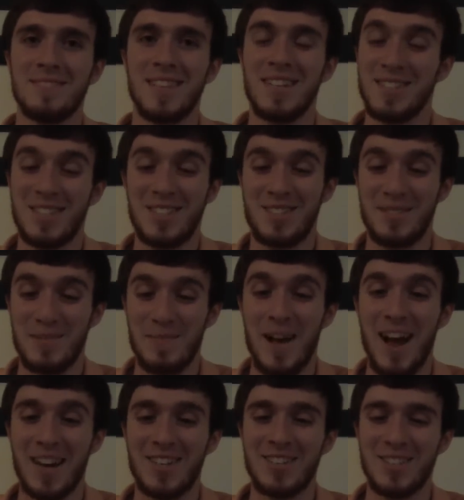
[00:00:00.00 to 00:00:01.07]
It
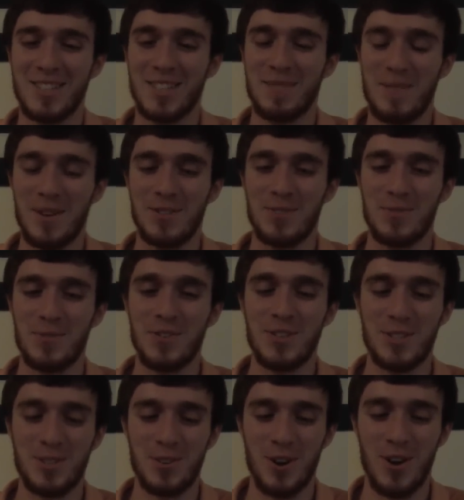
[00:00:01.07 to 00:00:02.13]
actually smells really
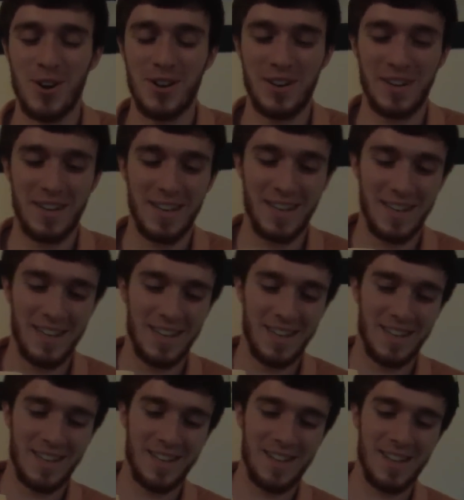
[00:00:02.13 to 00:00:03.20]
strong,
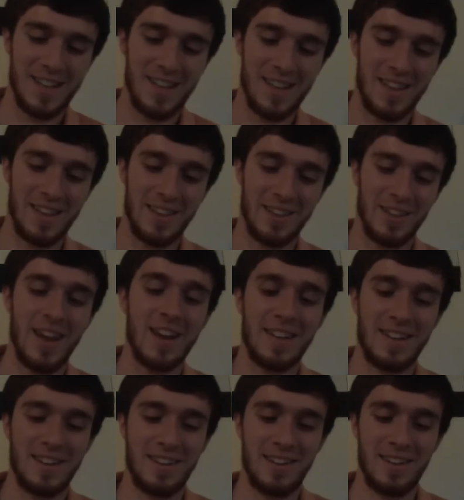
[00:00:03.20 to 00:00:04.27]

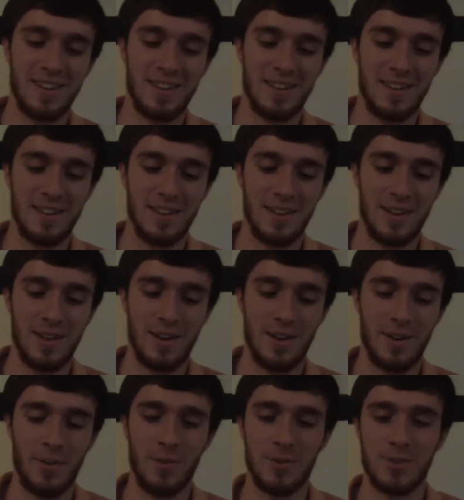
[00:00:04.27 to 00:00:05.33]
like
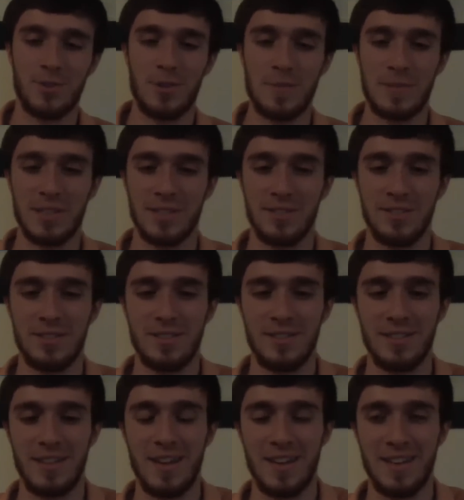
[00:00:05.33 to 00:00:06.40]
an orange creamsicle,
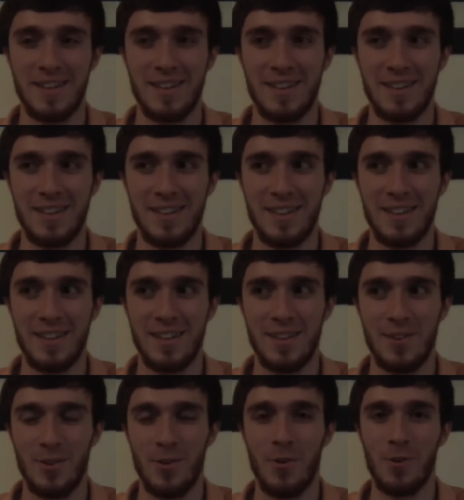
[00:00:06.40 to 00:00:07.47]
like,
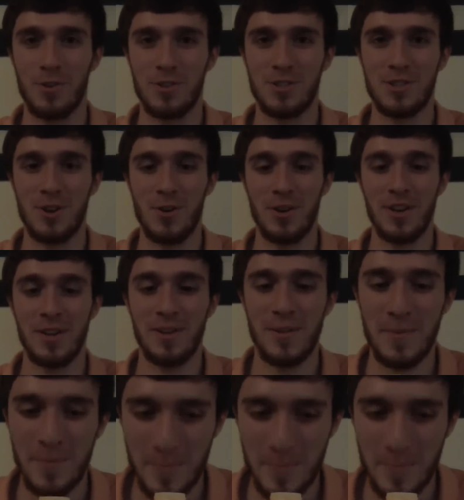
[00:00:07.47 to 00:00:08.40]
or orange soda.